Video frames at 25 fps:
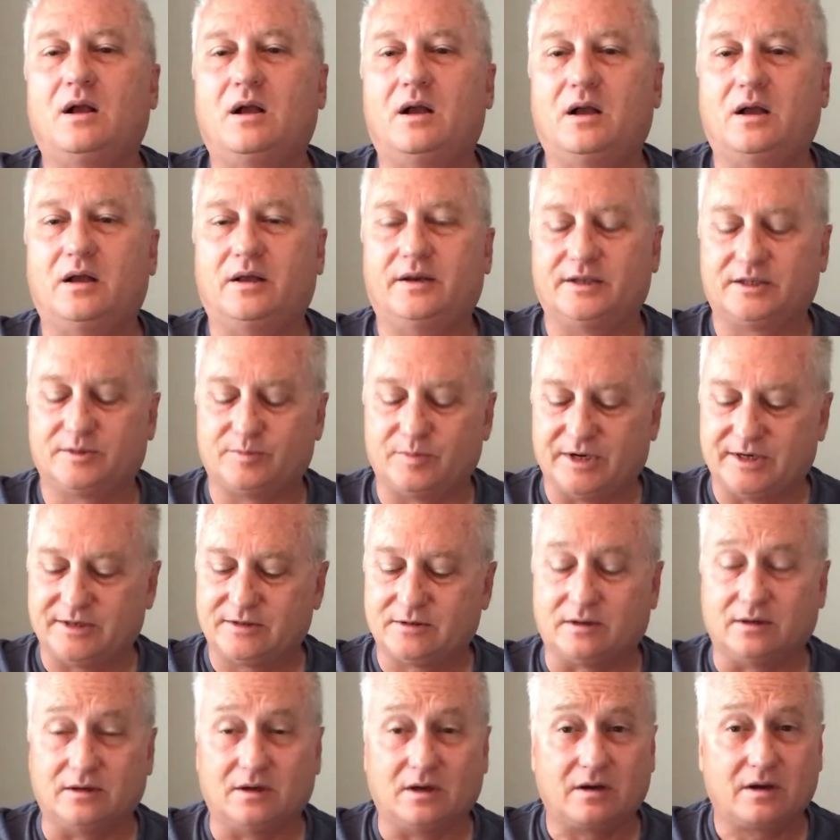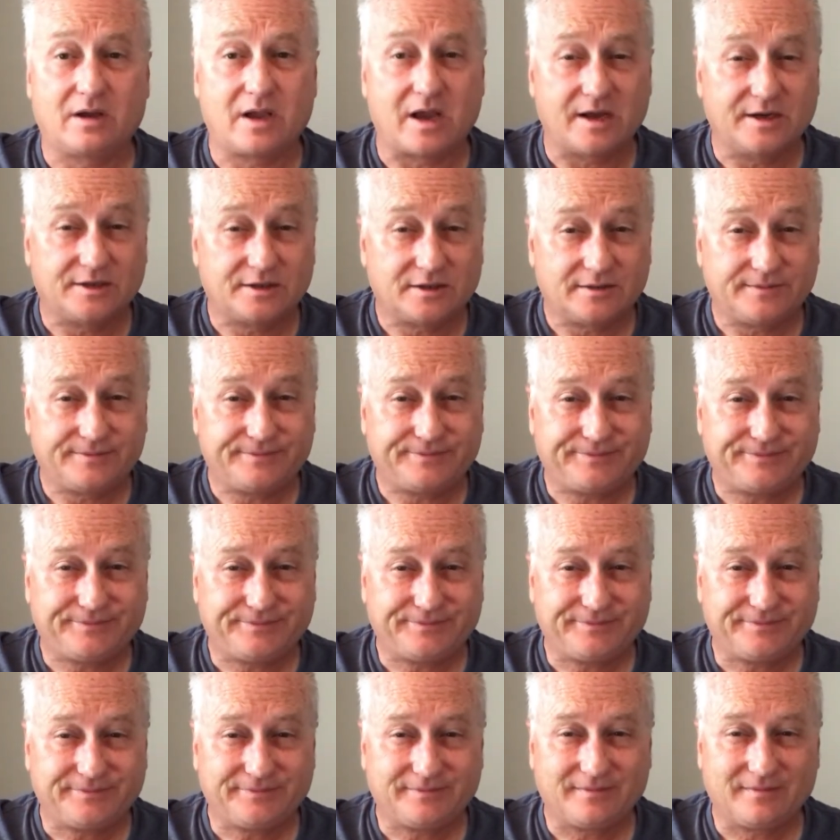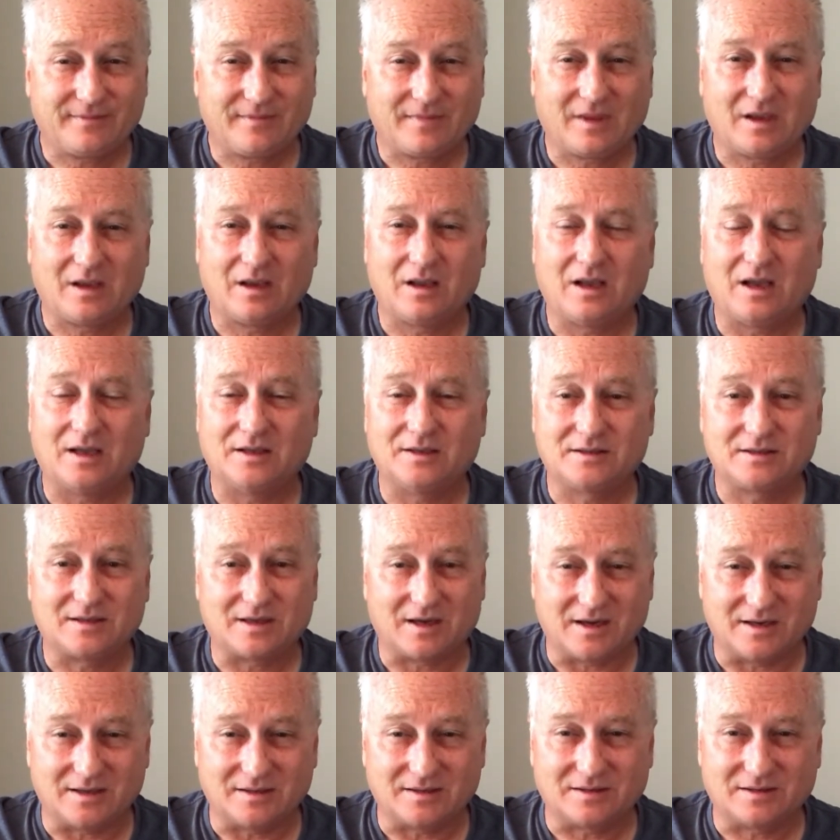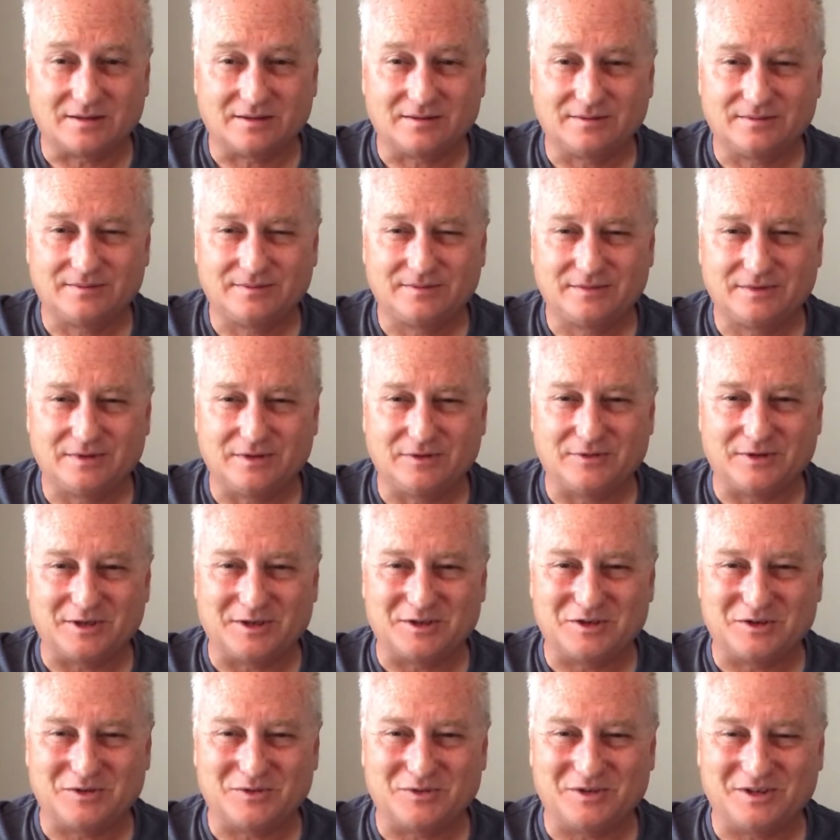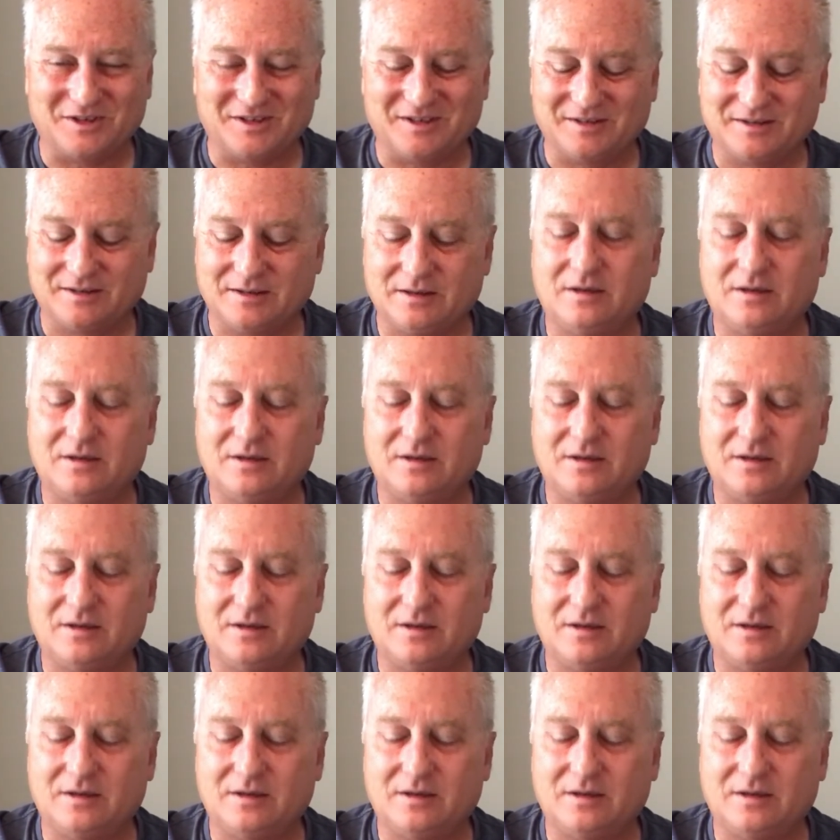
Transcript: And it's based on location and size, effectively.